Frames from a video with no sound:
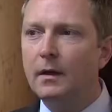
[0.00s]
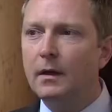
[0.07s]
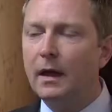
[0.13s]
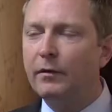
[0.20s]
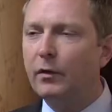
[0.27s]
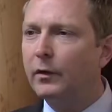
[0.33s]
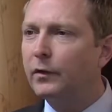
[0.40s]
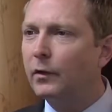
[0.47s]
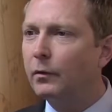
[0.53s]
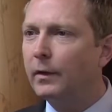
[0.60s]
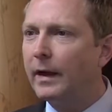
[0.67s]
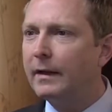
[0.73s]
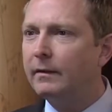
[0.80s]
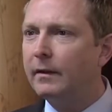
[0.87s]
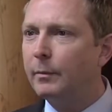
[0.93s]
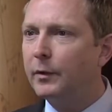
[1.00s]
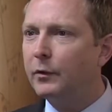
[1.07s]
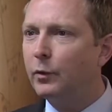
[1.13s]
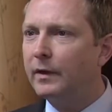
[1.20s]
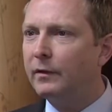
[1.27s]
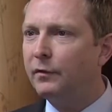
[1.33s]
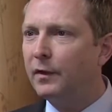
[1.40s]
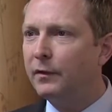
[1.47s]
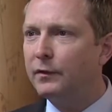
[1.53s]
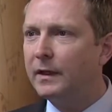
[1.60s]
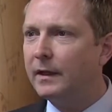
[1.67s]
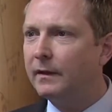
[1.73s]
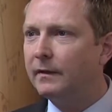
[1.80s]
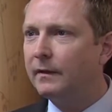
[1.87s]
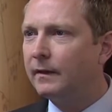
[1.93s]
I've also read that between 50
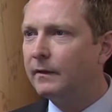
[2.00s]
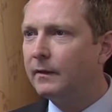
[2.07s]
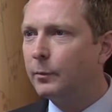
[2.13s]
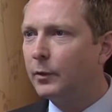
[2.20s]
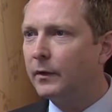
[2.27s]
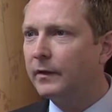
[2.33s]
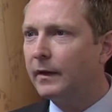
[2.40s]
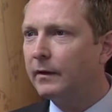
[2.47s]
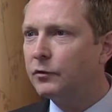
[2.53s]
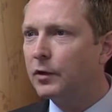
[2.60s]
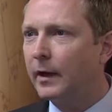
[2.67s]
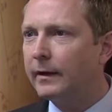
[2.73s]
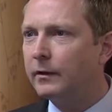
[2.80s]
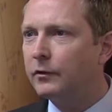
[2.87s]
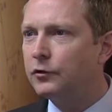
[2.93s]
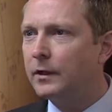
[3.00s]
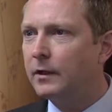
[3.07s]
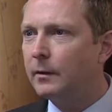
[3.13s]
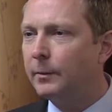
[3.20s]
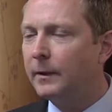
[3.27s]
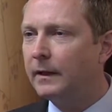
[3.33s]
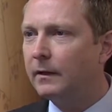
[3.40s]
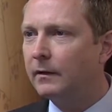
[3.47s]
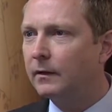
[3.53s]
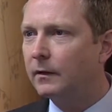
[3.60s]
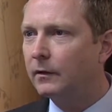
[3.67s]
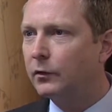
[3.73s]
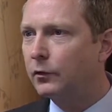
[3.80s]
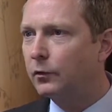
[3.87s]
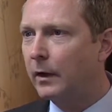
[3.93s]
and 60% of China's GDP is
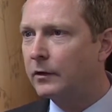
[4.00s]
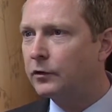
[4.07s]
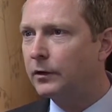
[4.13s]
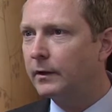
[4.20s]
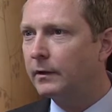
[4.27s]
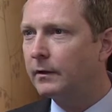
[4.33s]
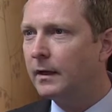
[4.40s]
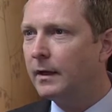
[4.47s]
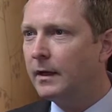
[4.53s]
construction.